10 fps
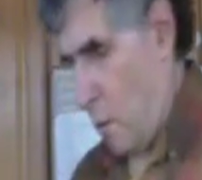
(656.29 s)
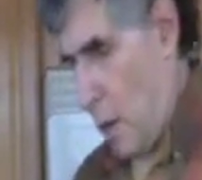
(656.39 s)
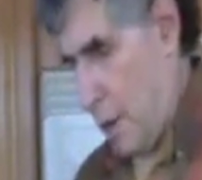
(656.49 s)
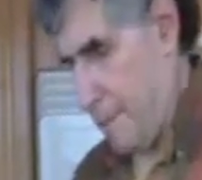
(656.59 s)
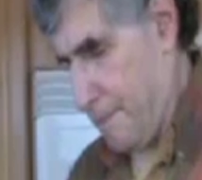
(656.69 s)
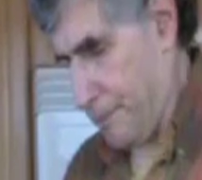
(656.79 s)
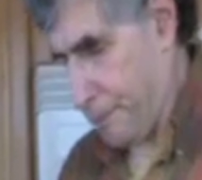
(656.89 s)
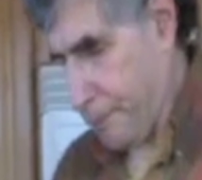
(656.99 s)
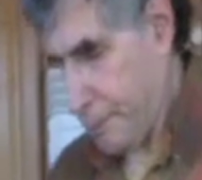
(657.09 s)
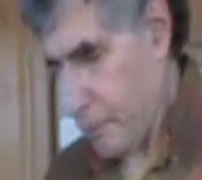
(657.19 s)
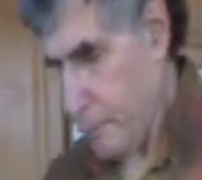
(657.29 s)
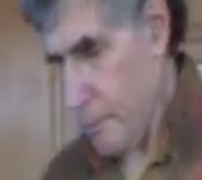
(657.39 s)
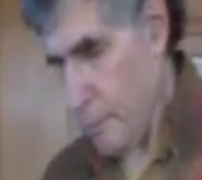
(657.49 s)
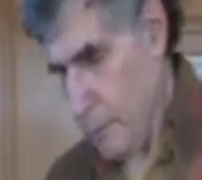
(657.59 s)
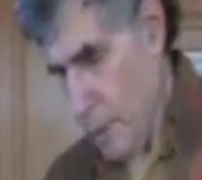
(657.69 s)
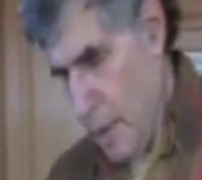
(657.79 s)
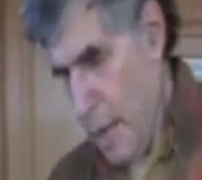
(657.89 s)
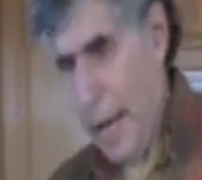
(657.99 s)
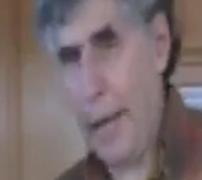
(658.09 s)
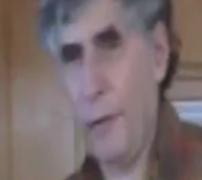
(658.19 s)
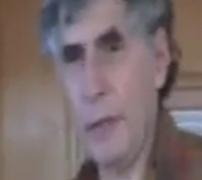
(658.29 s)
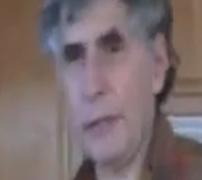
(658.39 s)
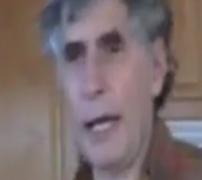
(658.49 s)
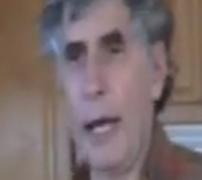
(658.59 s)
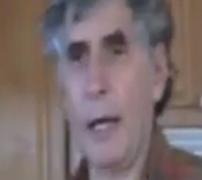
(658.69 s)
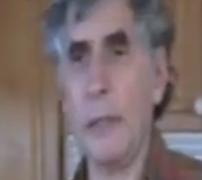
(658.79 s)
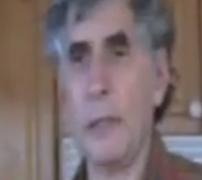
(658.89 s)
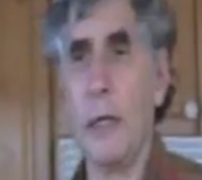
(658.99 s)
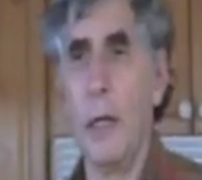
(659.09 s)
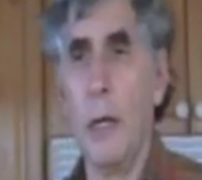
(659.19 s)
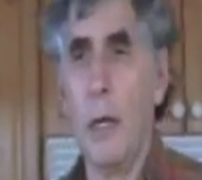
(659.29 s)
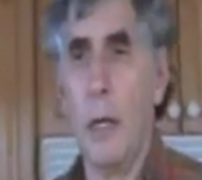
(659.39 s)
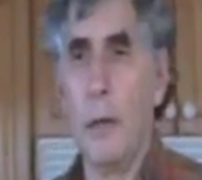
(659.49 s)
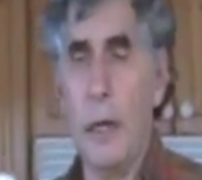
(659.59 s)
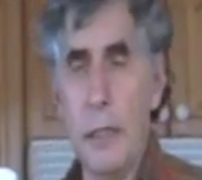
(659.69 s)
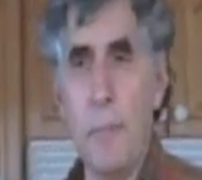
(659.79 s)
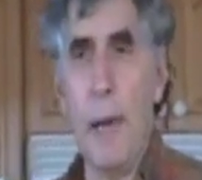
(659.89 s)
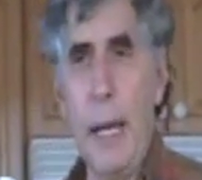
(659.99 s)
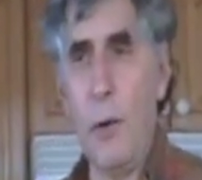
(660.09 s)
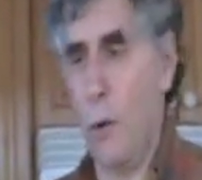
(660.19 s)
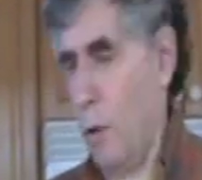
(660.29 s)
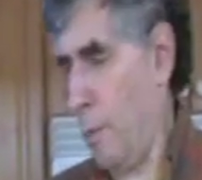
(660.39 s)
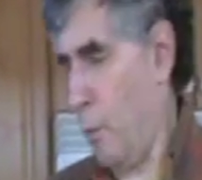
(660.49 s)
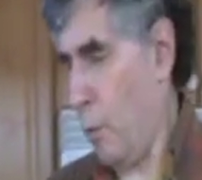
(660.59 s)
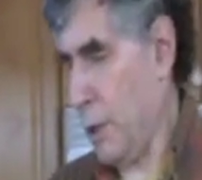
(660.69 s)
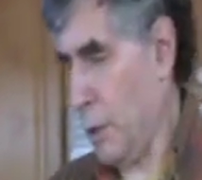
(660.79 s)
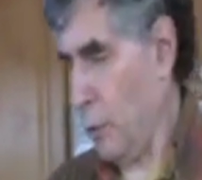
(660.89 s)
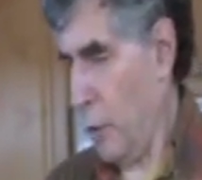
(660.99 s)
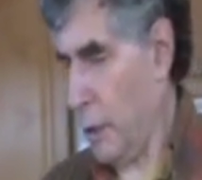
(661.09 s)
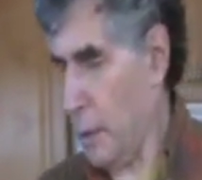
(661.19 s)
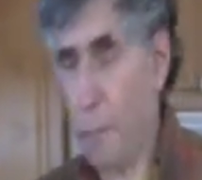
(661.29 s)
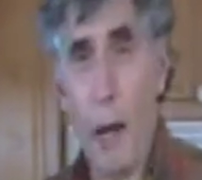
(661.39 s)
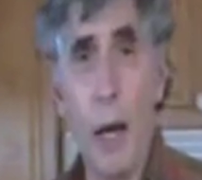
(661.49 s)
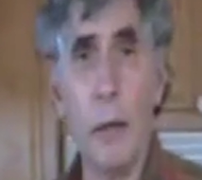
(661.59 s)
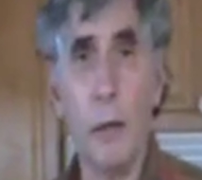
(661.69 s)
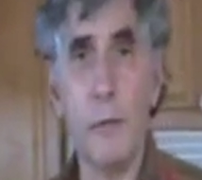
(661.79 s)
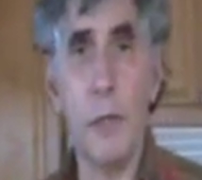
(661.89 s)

1, and this has its main herb. When you look at the bottle of